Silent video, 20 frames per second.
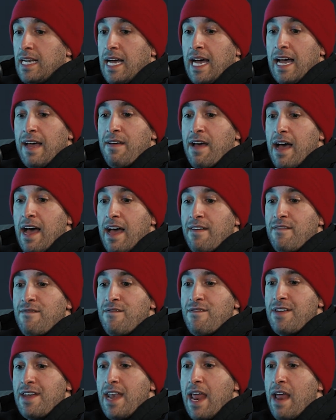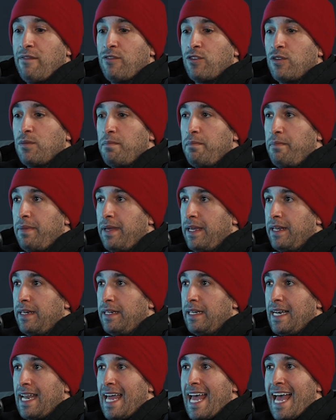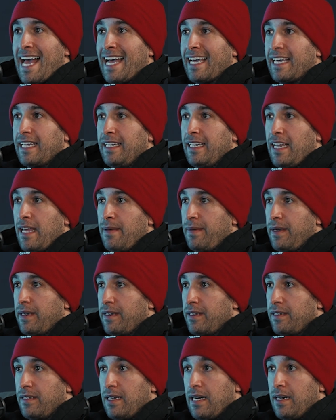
I've never been an academic.